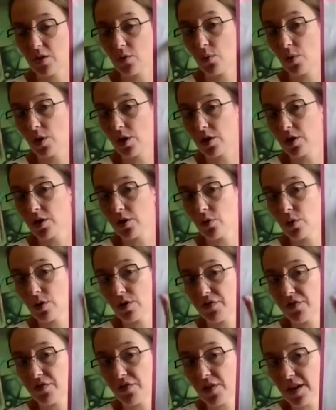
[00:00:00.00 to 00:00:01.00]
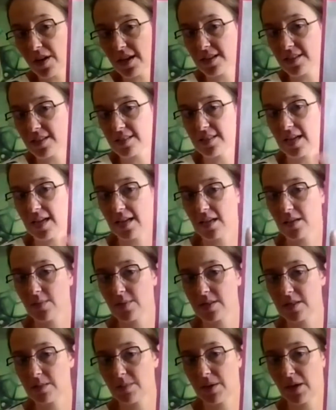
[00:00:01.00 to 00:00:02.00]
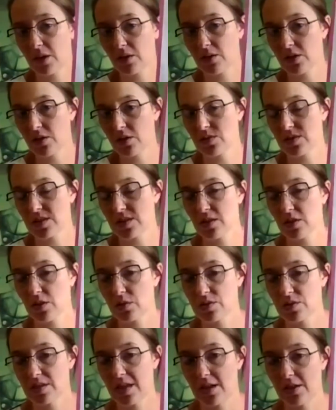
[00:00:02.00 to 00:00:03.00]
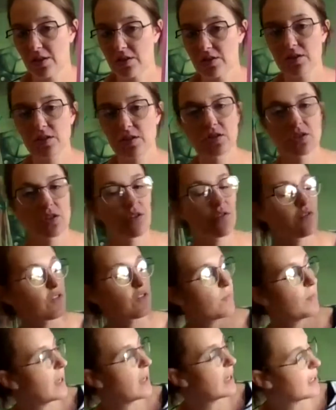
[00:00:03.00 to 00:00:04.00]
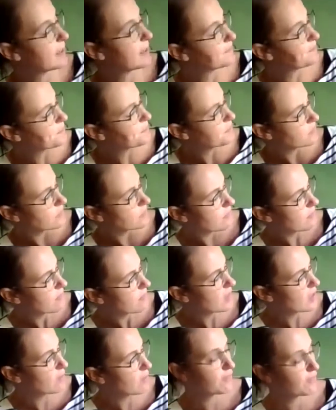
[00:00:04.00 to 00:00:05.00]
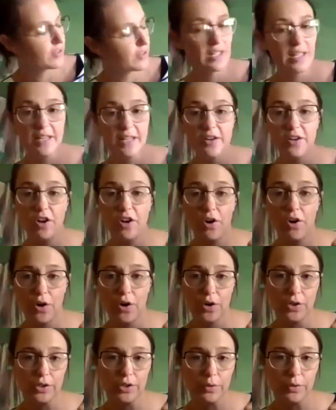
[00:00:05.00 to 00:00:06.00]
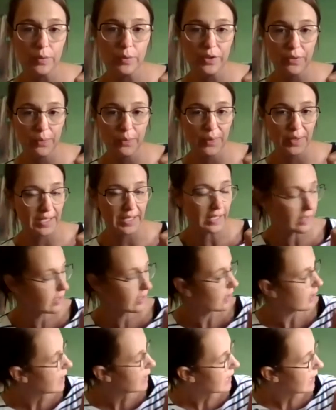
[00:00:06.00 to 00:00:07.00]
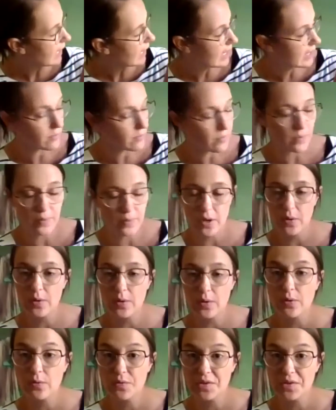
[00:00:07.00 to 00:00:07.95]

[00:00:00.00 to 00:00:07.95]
a word or a phrase that can be spelled using those letters. So for mine, for the letter R with read, I wrote